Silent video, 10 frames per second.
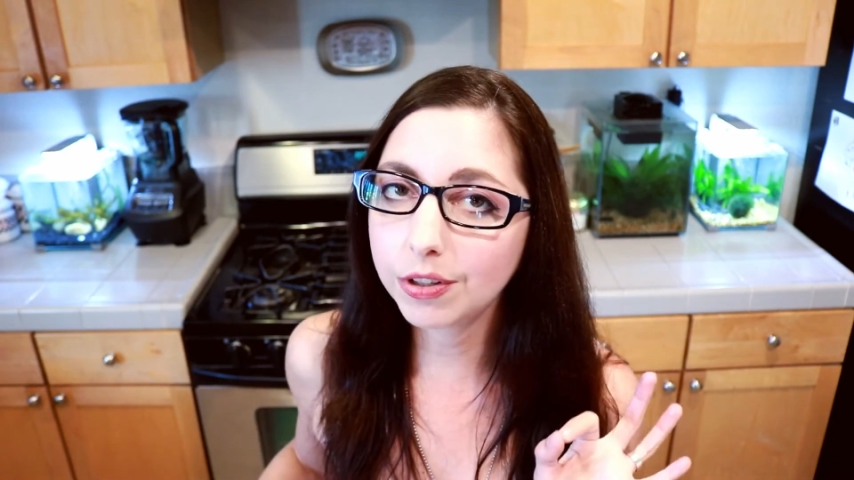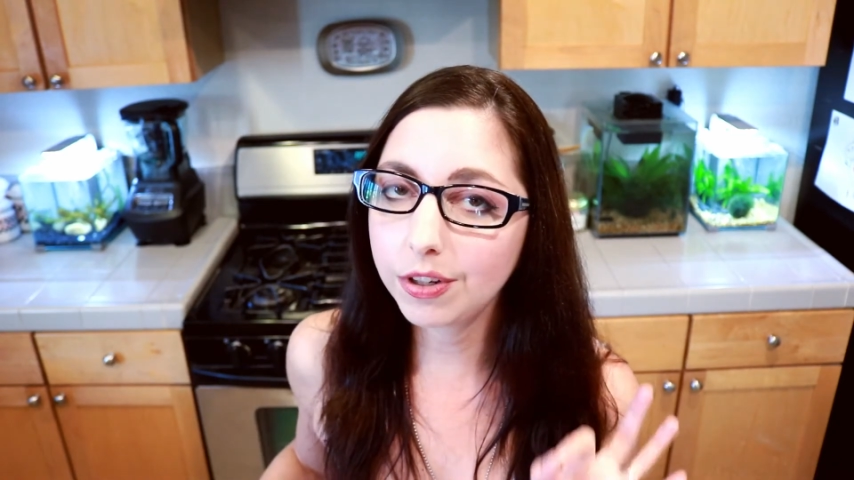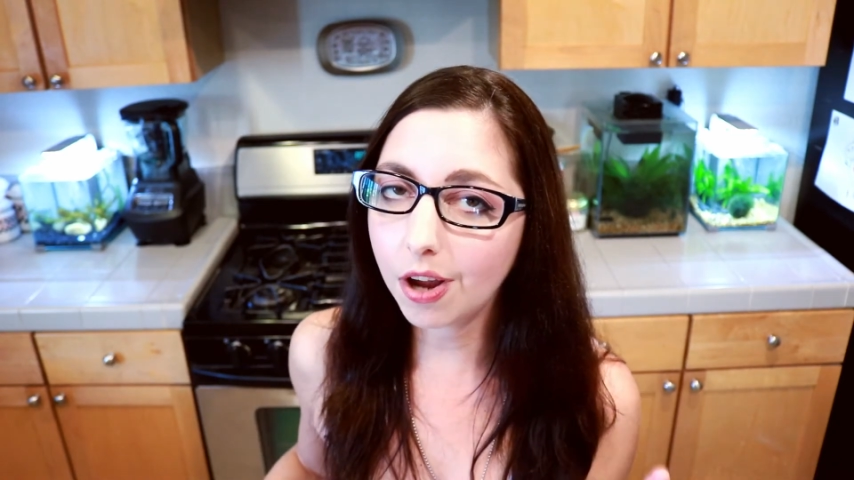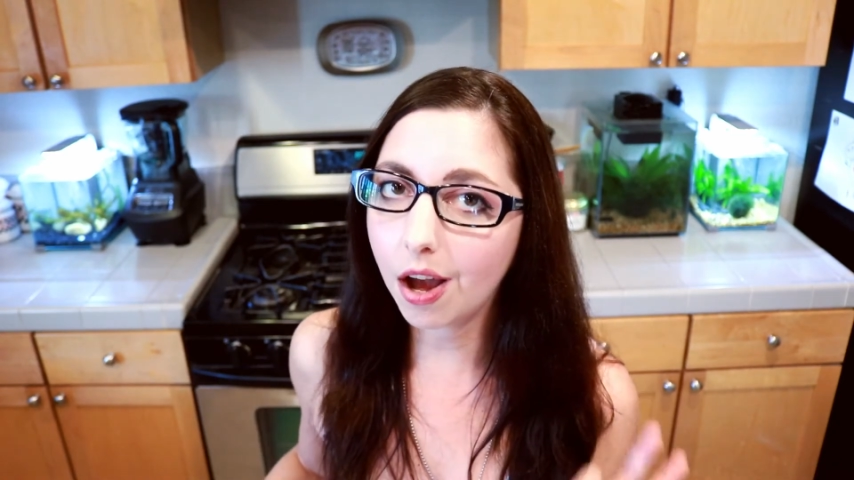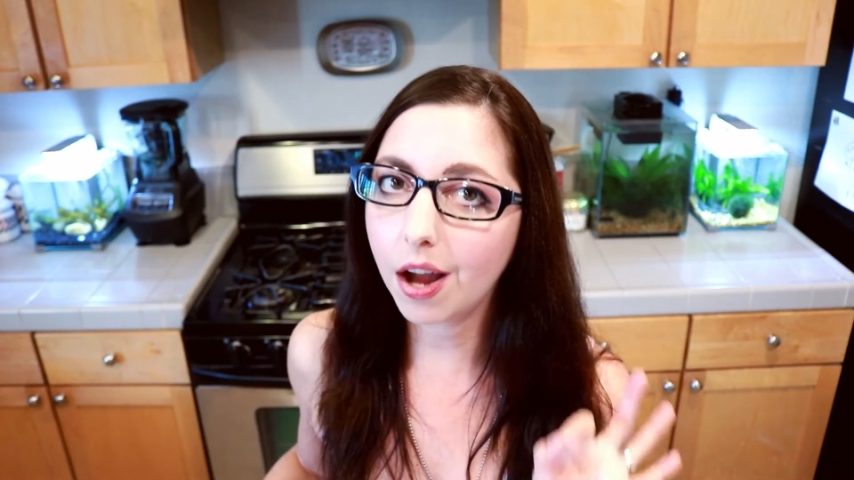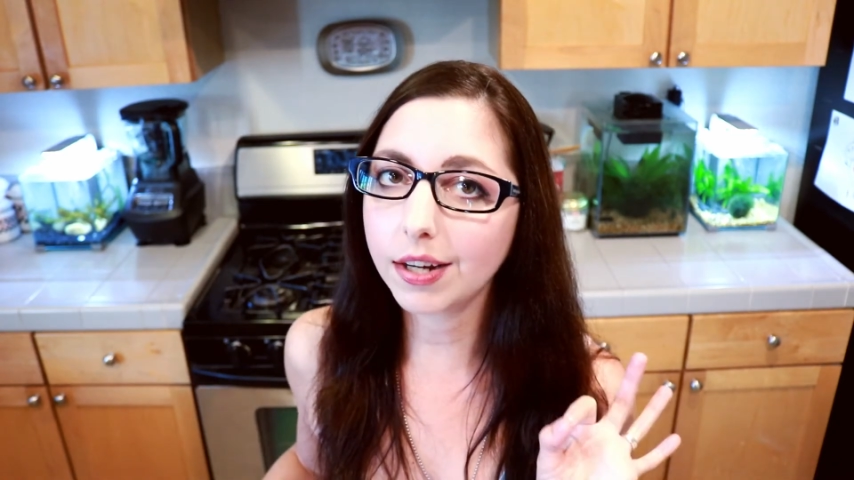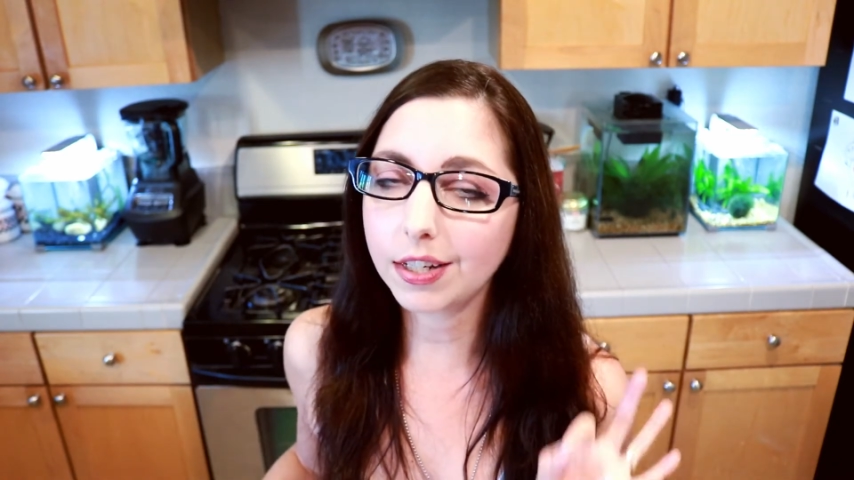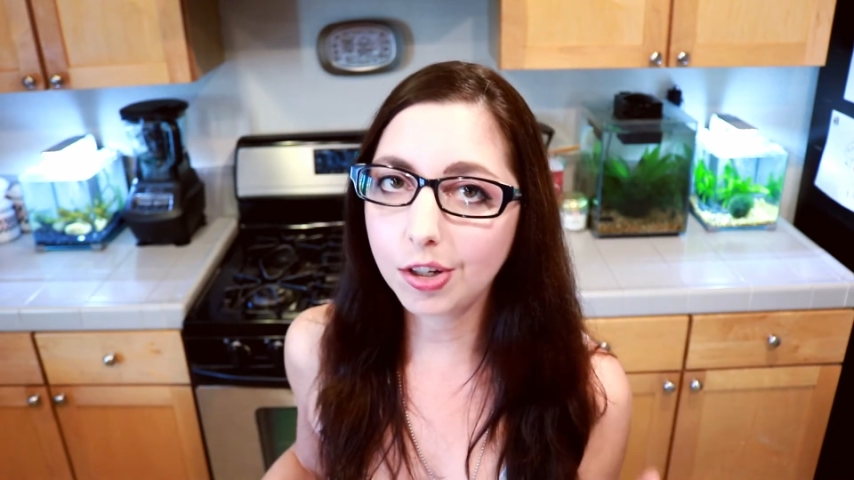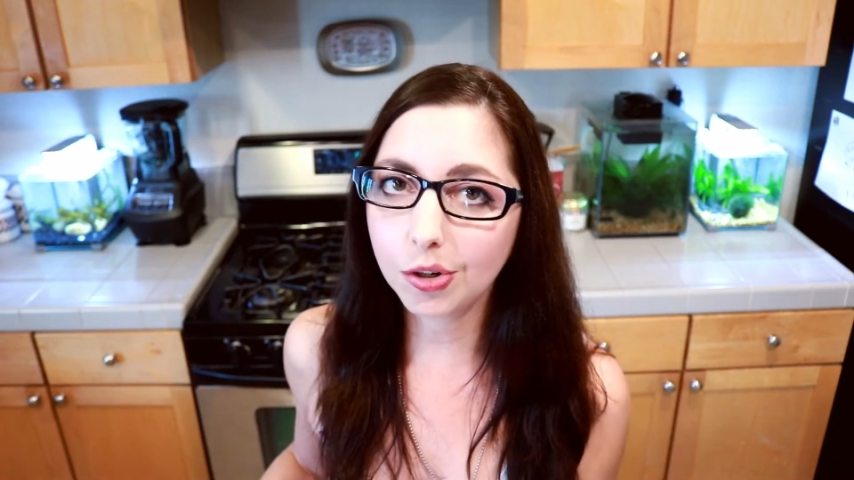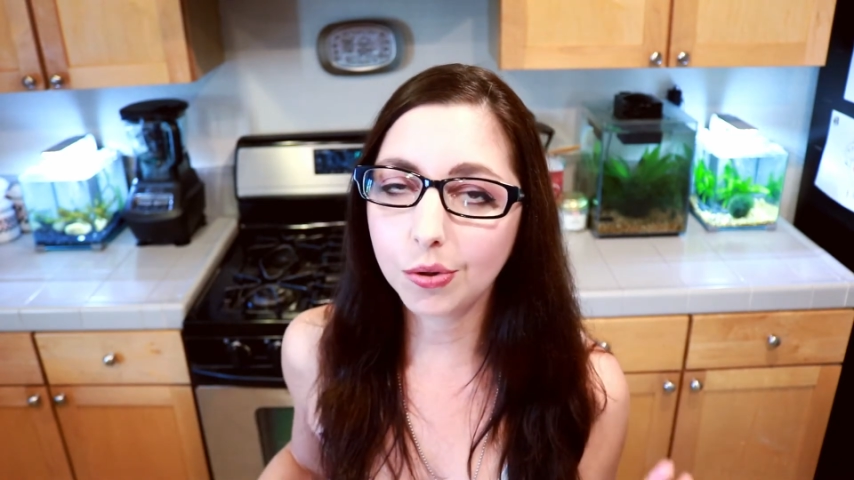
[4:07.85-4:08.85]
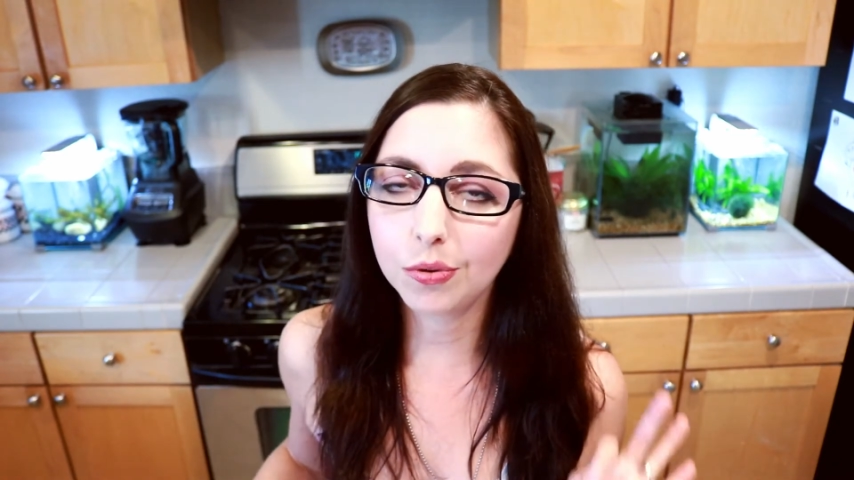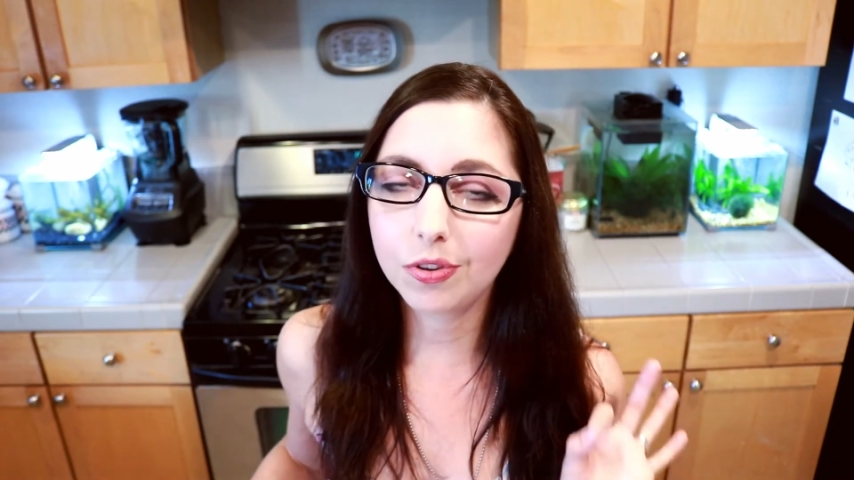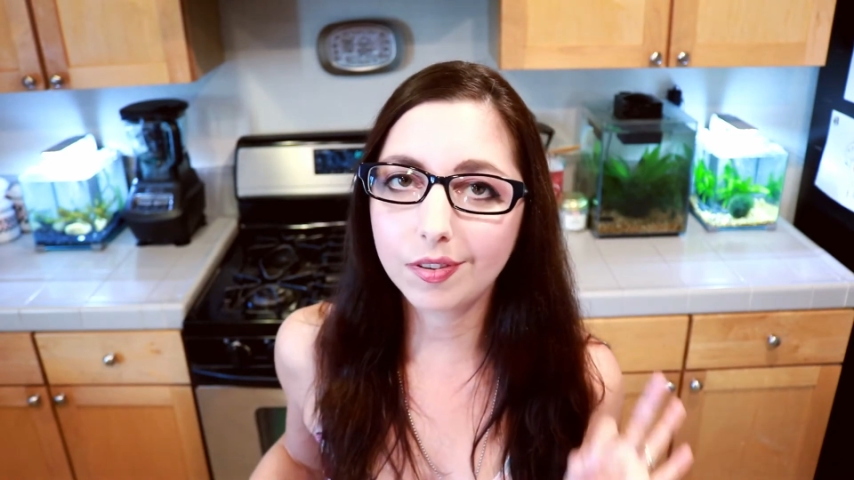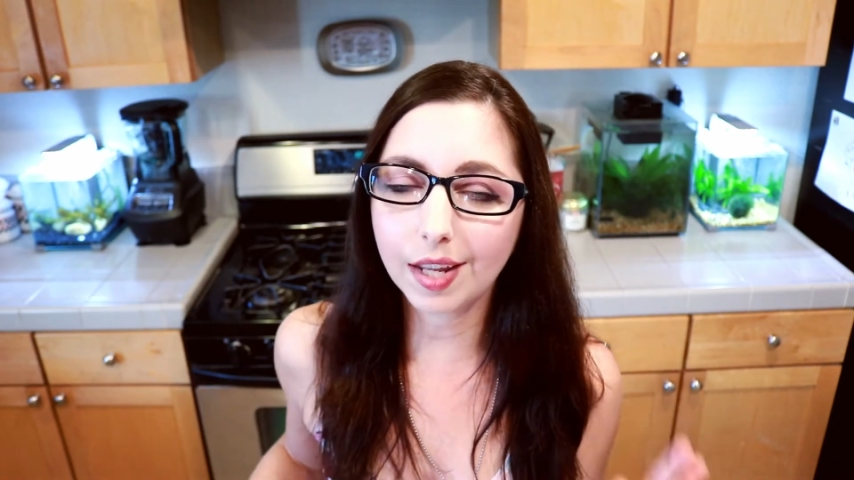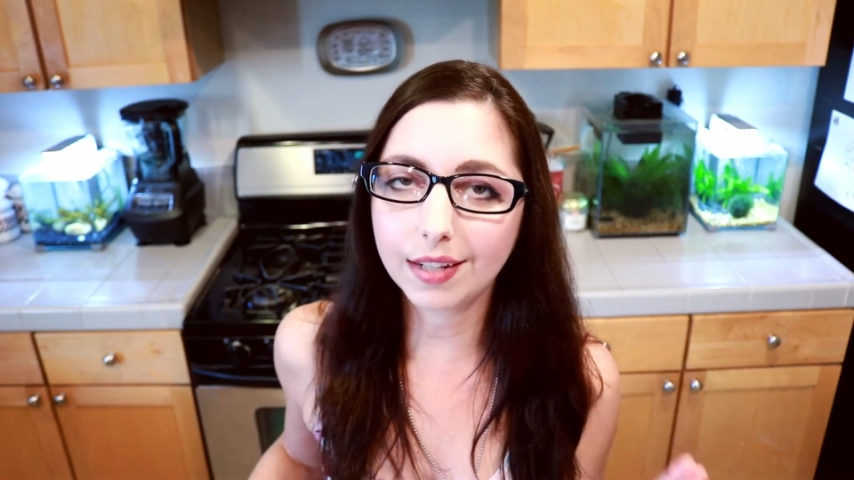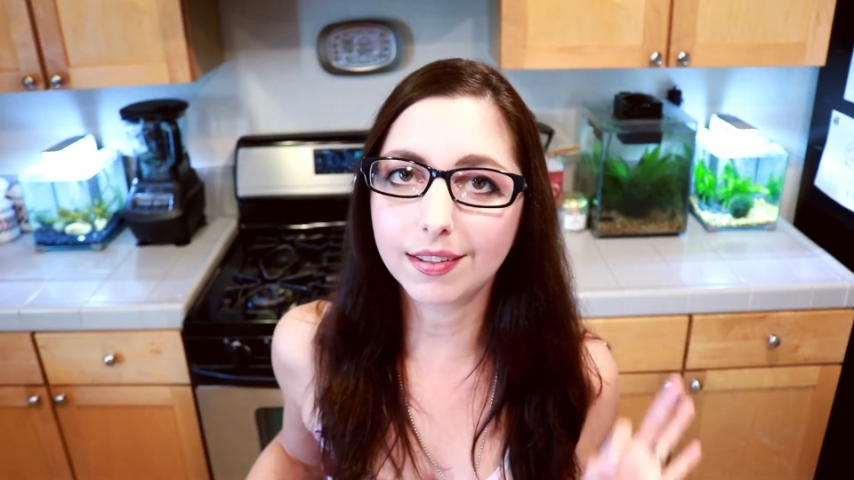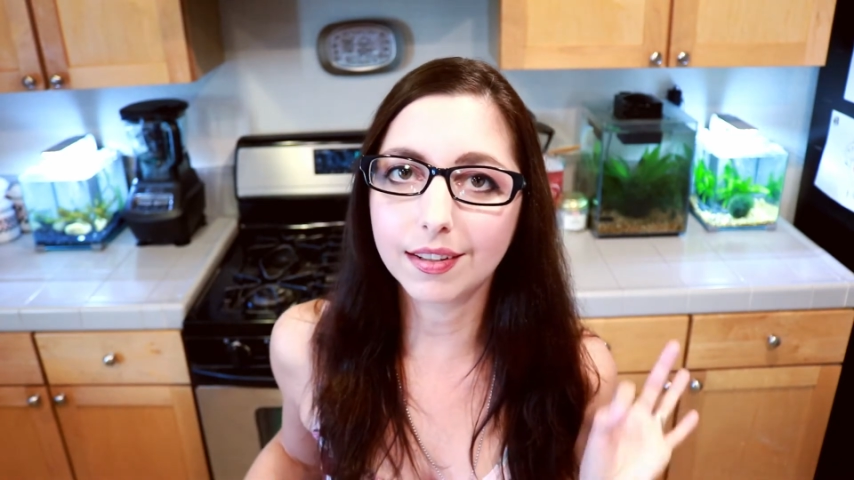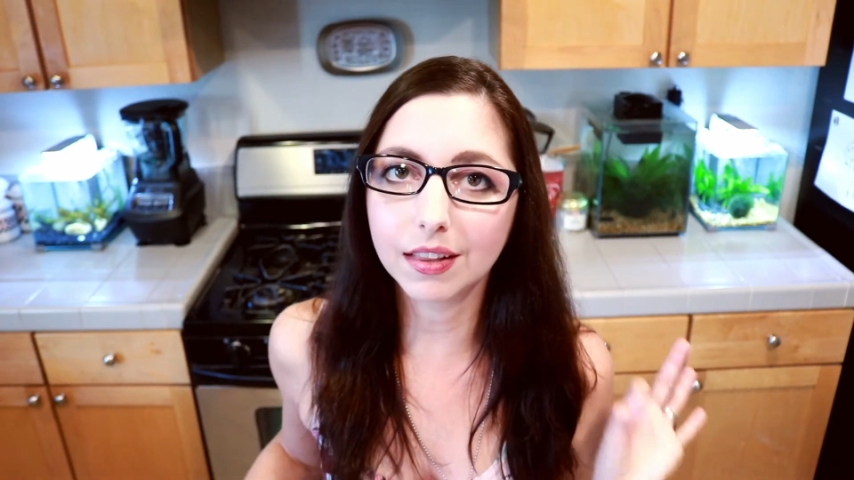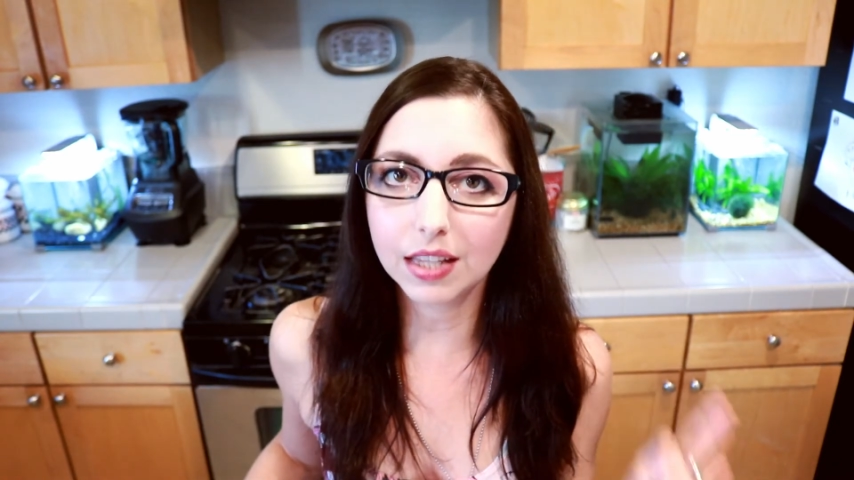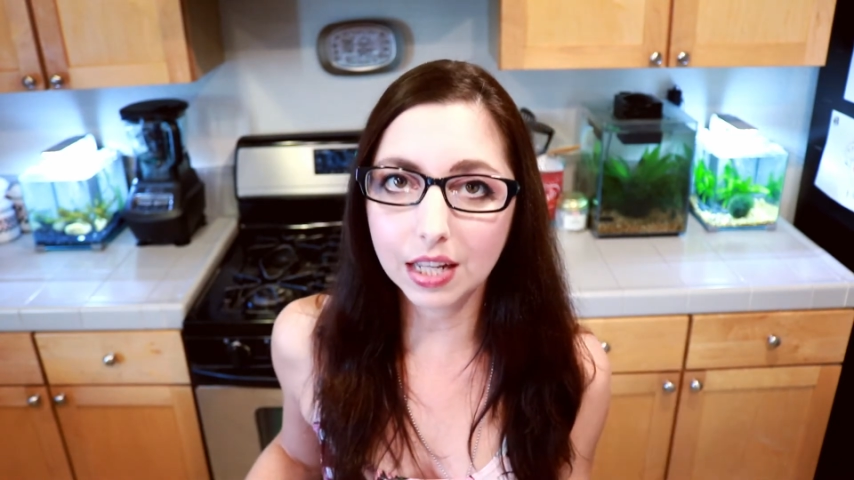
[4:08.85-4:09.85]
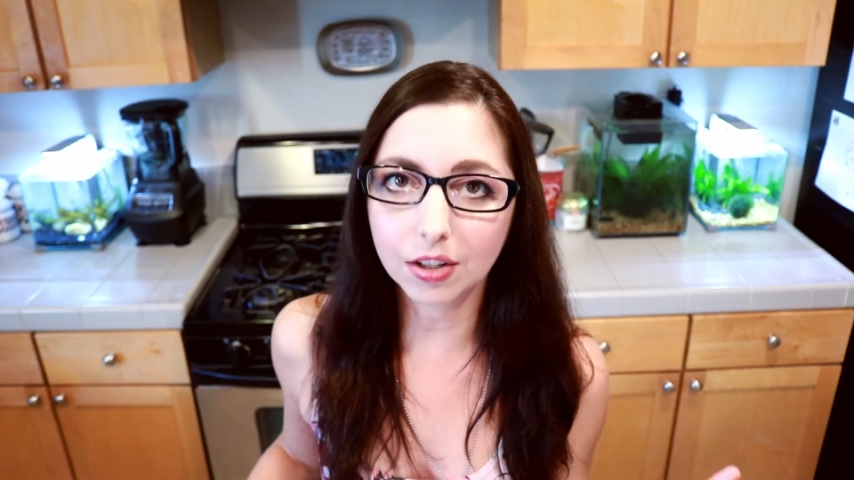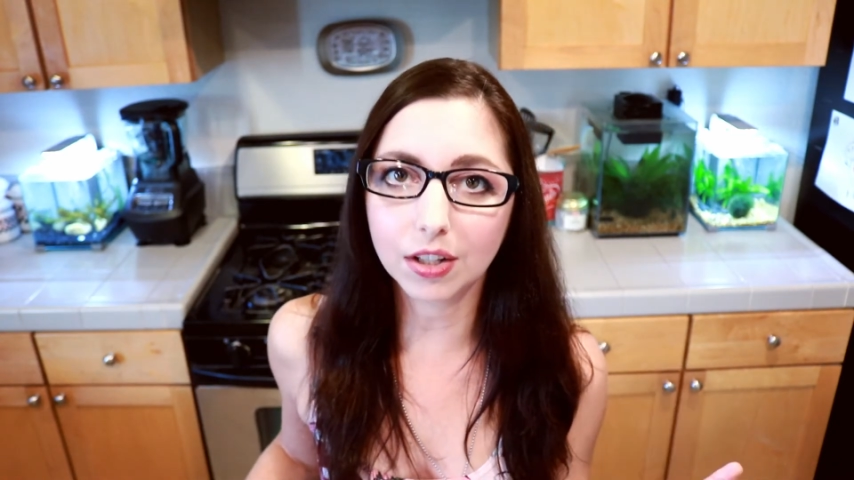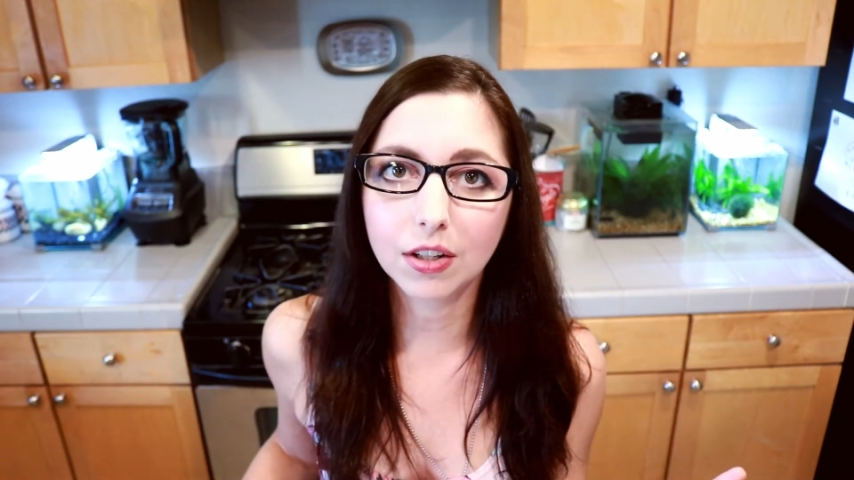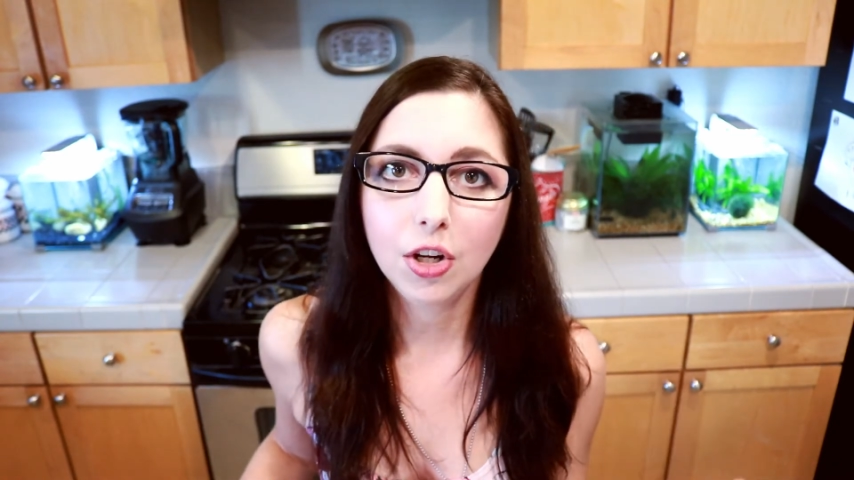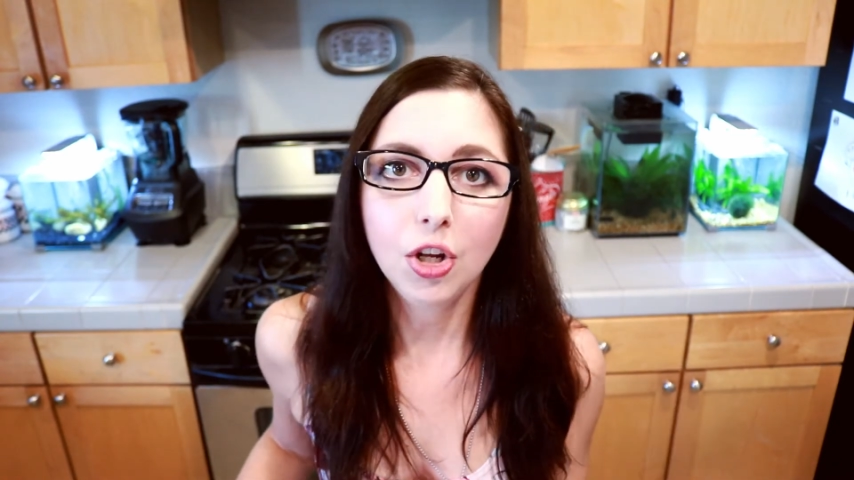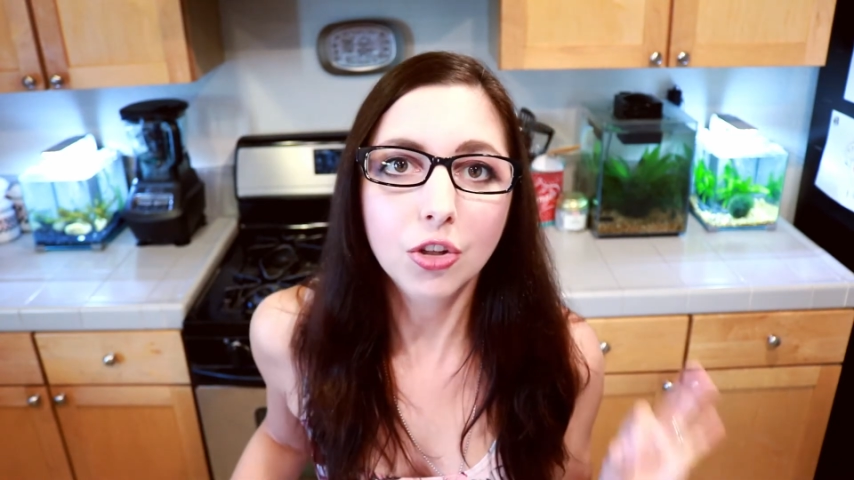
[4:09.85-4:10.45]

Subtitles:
not use scented litter.